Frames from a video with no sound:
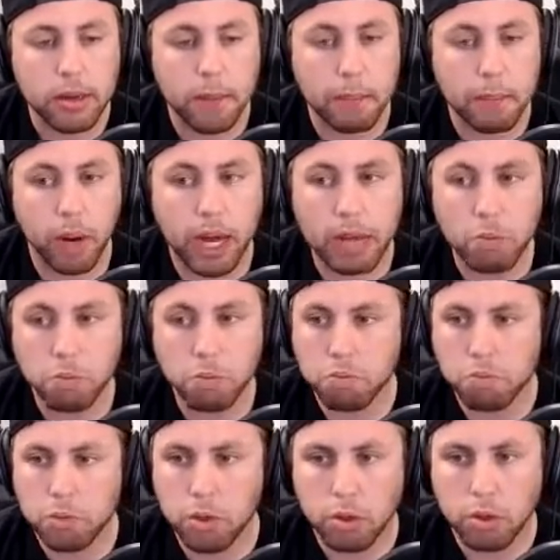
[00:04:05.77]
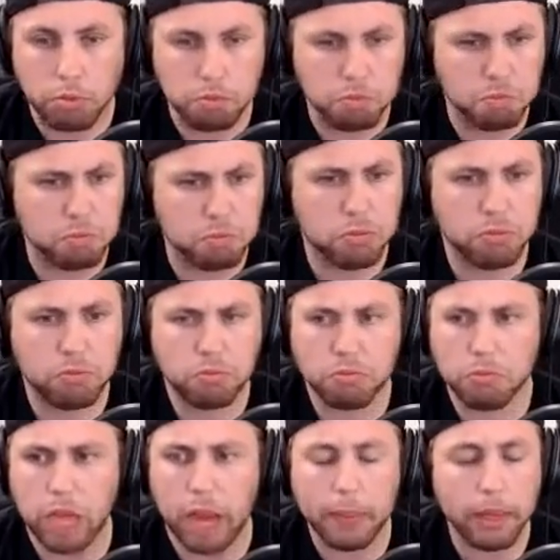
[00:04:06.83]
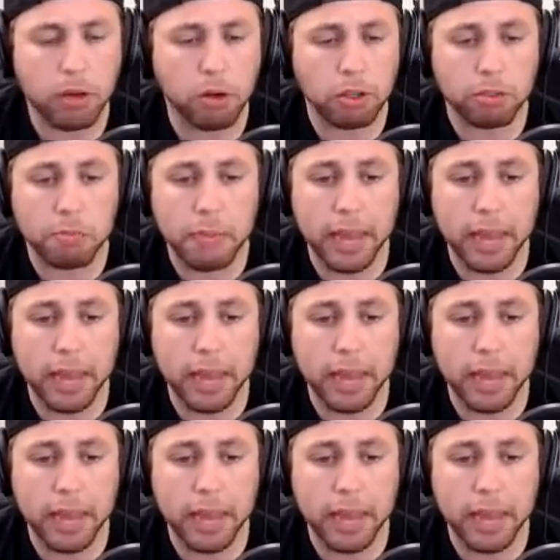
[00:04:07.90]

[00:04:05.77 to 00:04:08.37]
But Namajunas